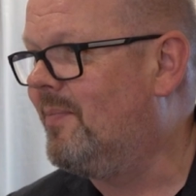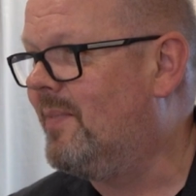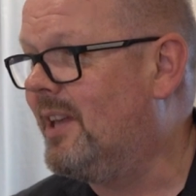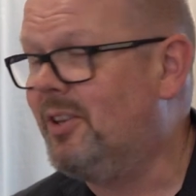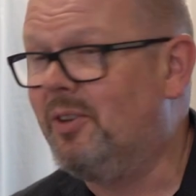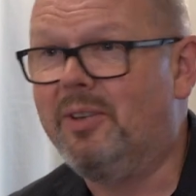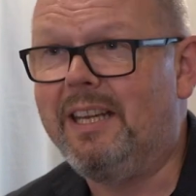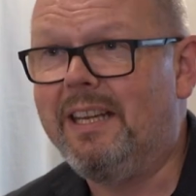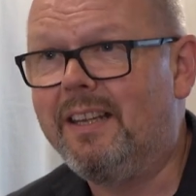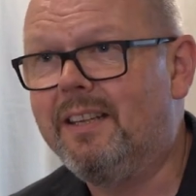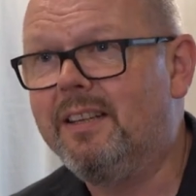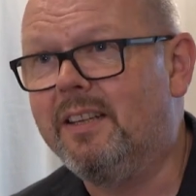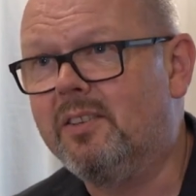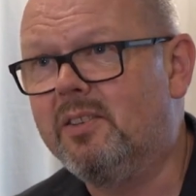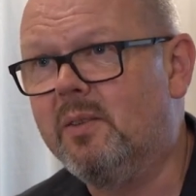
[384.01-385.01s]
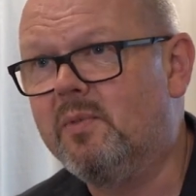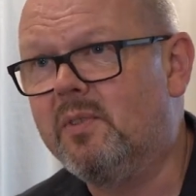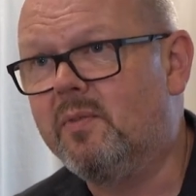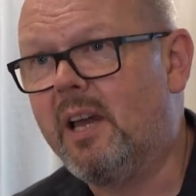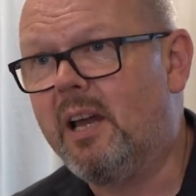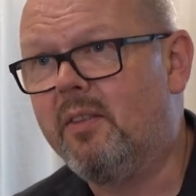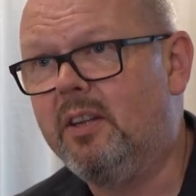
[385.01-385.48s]
They're unique in terms
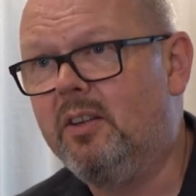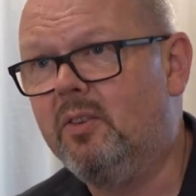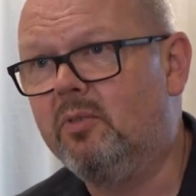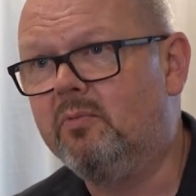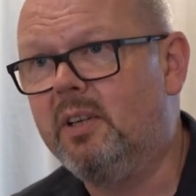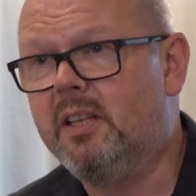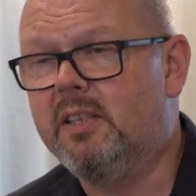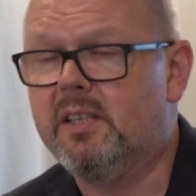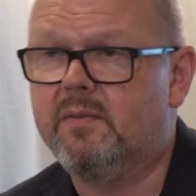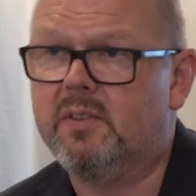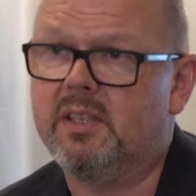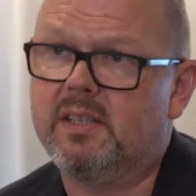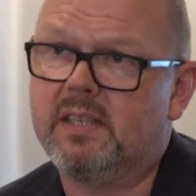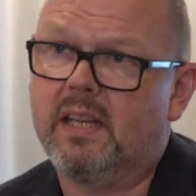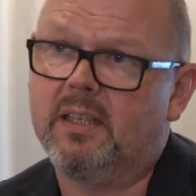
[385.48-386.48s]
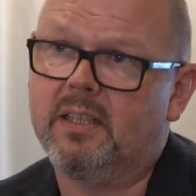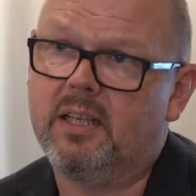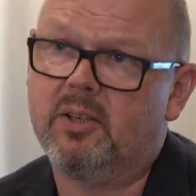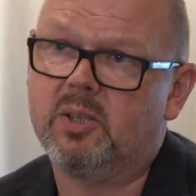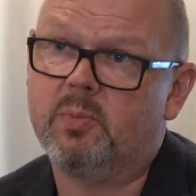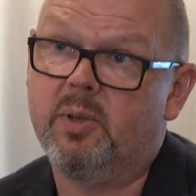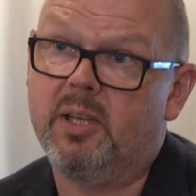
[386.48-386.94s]
of how they look relative to the standard
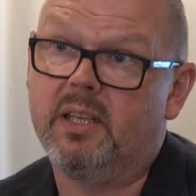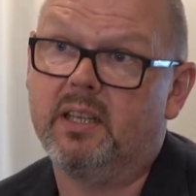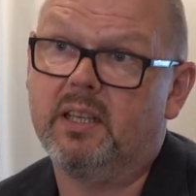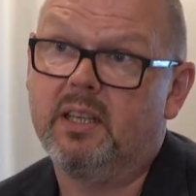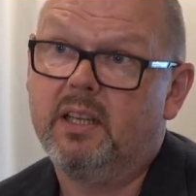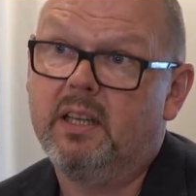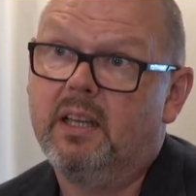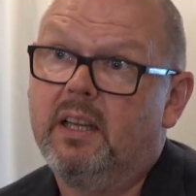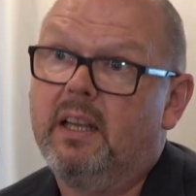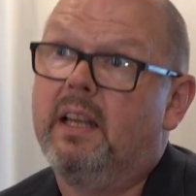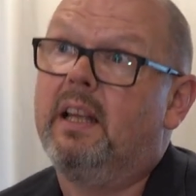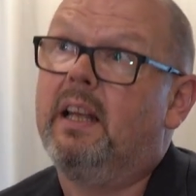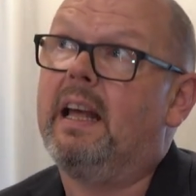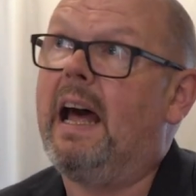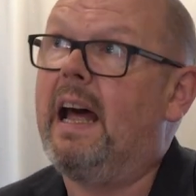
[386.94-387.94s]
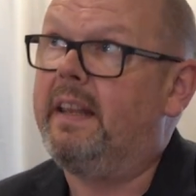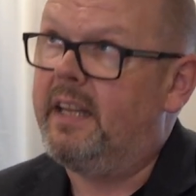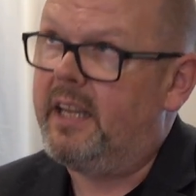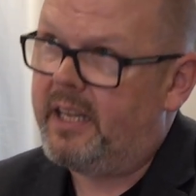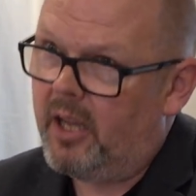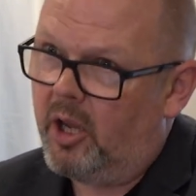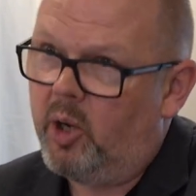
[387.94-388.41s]
loudspeaker, and
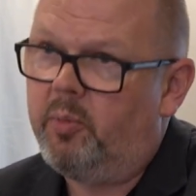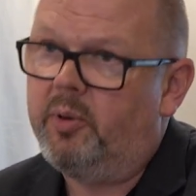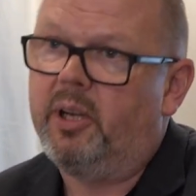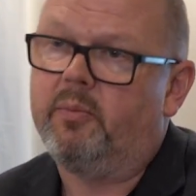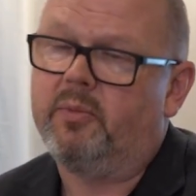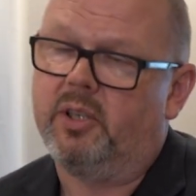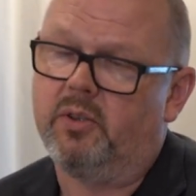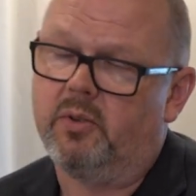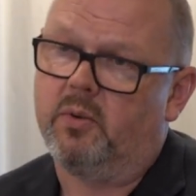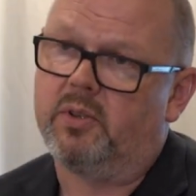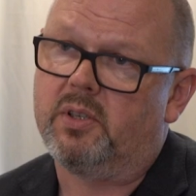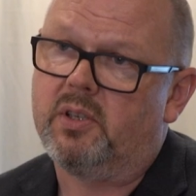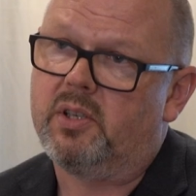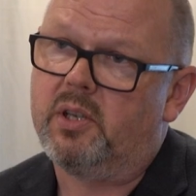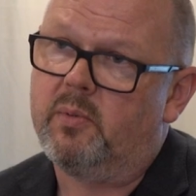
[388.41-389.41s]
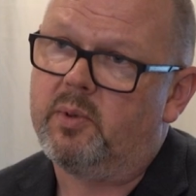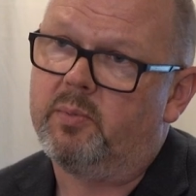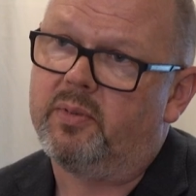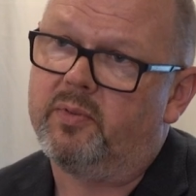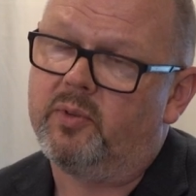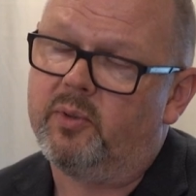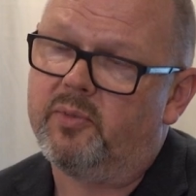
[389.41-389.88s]
they open up new doors in terms of
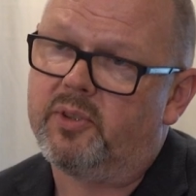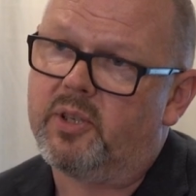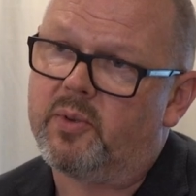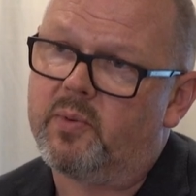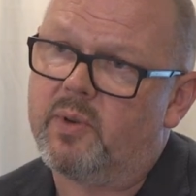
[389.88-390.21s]
performance as